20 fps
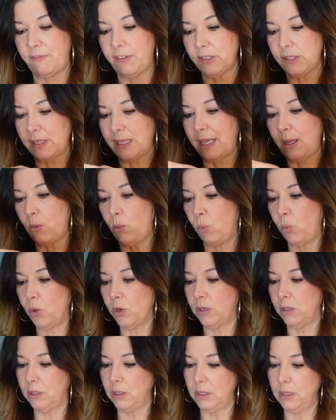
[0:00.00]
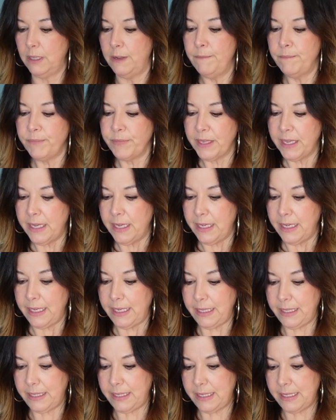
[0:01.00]
feels like wool.
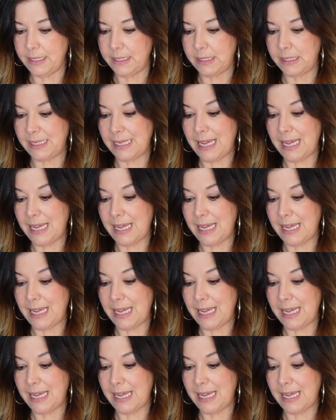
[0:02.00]
It is